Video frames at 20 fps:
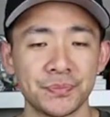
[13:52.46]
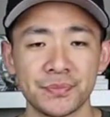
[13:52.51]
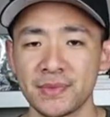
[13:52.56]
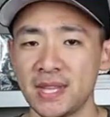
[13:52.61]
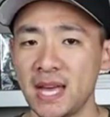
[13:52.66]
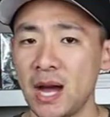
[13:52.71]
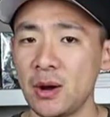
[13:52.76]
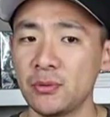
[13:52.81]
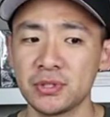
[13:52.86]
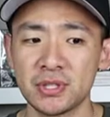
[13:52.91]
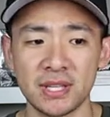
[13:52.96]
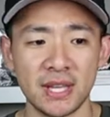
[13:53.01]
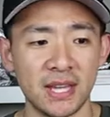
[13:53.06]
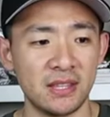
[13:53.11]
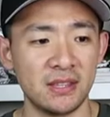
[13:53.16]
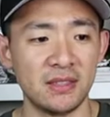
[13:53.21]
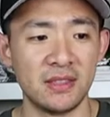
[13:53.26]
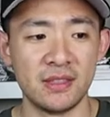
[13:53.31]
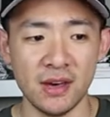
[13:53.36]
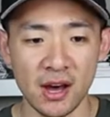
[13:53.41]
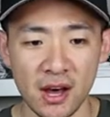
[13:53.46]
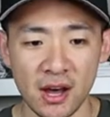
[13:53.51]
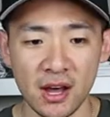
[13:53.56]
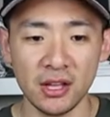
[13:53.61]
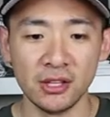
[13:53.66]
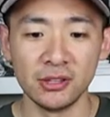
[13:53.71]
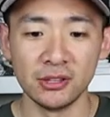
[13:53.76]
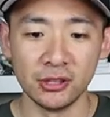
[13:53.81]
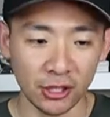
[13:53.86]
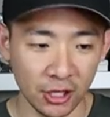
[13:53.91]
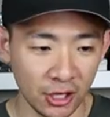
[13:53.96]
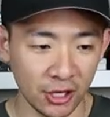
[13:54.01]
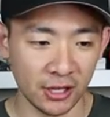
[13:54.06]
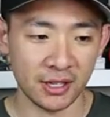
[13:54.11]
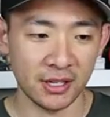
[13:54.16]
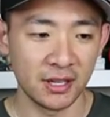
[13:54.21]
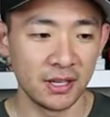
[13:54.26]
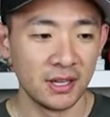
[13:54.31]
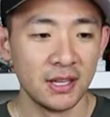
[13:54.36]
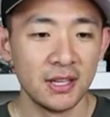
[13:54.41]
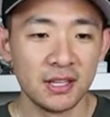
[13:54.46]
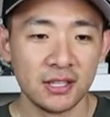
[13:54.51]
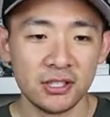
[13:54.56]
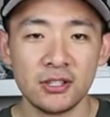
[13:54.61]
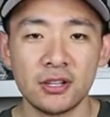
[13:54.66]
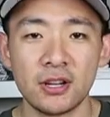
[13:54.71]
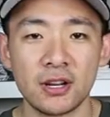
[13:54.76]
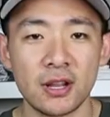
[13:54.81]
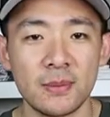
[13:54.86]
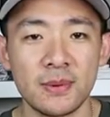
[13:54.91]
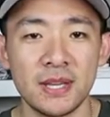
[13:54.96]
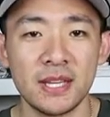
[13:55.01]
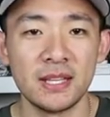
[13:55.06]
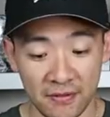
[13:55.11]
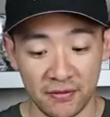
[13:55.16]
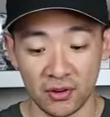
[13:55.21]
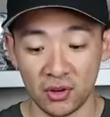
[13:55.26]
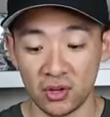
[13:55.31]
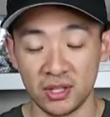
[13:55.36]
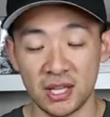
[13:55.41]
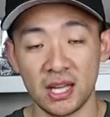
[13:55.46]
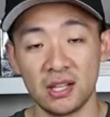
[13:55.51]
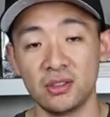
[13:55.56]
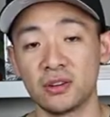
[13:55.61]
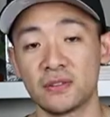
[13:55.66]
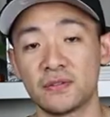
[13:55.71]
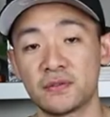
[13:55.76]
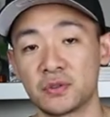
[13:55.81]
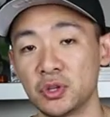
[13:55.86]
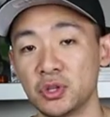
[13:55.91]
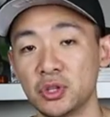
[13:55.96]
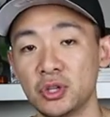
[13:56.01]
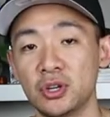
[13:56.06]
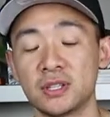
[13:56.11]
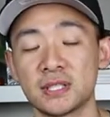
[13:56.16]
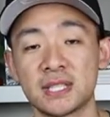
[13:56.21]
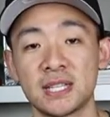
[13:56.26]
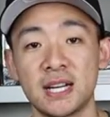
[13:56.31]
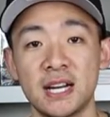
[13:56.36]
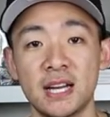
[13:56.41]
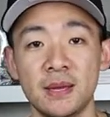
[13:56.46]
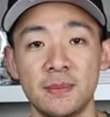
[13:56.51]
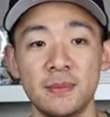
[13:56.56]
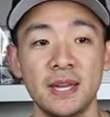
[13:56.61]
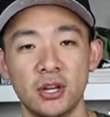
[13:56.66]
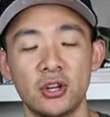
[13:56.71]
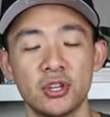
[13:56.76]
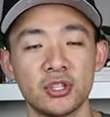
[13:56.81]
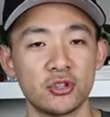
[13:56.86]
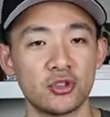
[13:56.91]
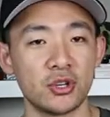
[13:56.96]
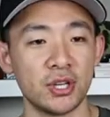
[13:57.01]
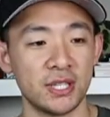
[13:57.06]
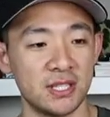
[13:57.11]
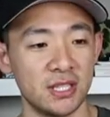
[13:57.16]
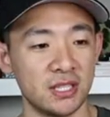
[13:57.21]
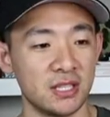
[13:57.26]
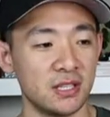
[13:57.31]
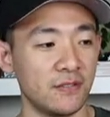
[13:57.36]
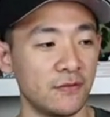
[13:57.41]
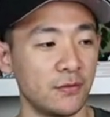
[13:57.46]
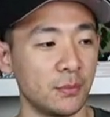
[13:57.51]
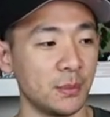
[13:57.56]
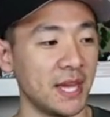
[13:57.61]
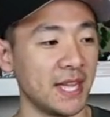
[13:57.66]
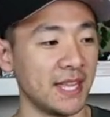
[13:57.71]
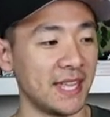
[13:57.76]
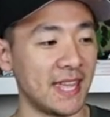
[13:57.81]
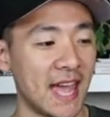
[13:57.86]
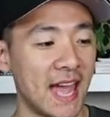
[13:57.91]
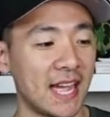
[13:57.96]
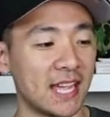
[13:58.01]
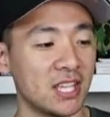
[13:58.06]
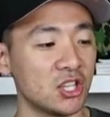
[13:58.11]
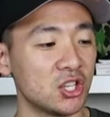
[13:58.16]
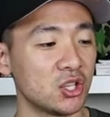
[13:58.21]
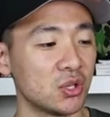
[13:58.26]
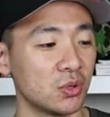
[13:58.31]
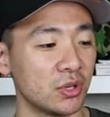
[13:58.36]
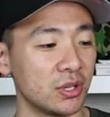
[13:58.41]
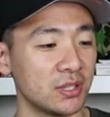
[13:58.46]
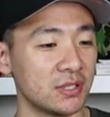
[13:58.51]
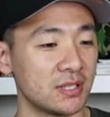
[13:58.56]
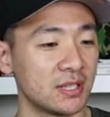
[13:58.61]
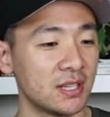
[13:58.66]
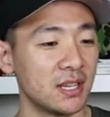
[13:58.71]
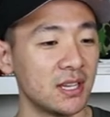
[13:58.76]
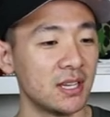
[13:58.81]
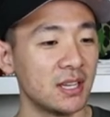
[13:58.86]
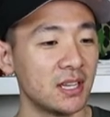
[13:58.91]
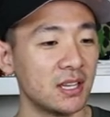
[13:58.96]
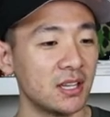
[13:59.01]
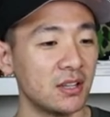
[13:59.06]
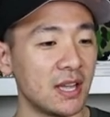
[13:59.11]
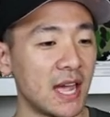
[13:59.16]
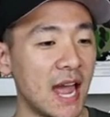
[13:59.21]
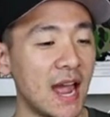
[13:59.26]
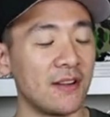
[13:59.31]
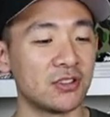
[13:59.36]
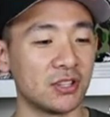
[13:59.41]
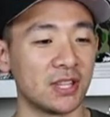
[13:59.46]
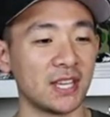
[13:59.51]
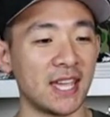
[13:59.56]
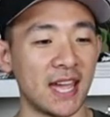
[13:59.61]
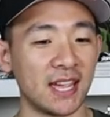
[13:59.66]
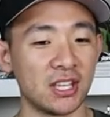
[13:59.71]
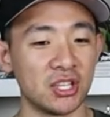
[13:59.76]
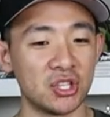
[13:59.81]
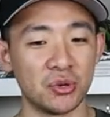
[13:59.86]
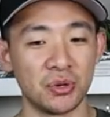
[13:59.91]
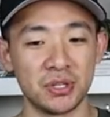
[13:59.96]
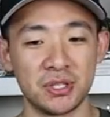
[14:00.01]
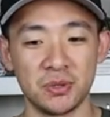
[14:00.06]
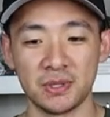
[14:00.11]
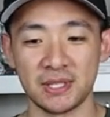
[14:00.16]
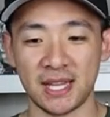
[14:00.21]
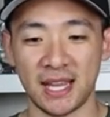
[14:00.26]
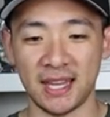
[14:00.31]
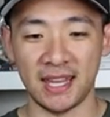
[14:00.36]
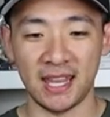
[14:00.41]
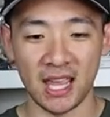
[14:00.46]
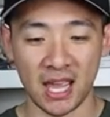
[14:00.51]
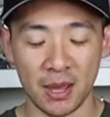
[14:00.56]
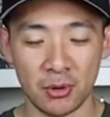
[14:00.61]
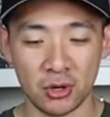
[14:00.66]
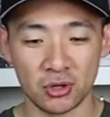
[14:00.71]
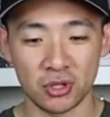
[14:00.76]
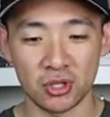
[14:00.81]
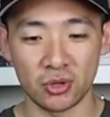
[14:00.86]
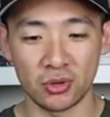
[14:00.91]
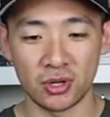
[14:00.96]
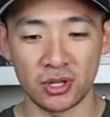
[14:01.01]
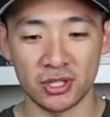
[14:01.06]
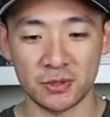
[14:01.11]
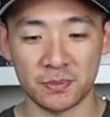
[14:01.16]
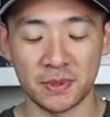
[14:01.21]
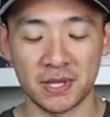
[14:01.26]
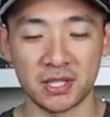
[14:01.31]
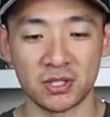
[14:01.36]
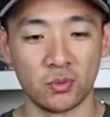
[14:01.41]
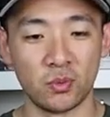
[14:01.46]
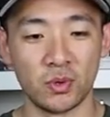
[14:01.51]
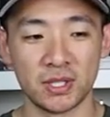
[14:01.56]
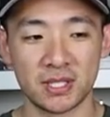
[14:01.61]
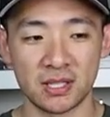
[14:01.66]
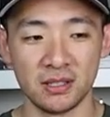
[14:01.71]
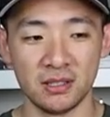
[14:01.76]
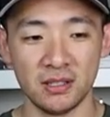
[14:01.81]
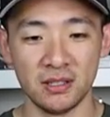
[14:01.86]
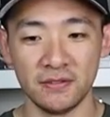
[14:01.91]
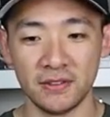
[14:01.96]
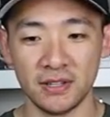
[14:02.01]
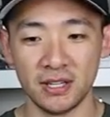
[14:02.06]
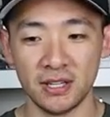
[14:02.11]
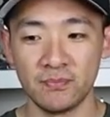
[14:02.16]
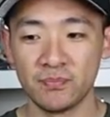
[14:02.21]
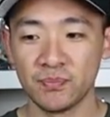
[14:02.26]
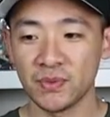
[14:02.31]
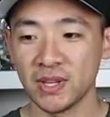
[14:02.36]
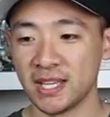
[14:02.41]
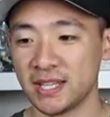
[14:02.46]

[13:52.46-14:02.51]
That was like the look. You know what I mean? I followed that look for a long time. And also transitioning from like khaki shorts. After the khaki shorts, it was like camo shorts because of Wiz Khalifa.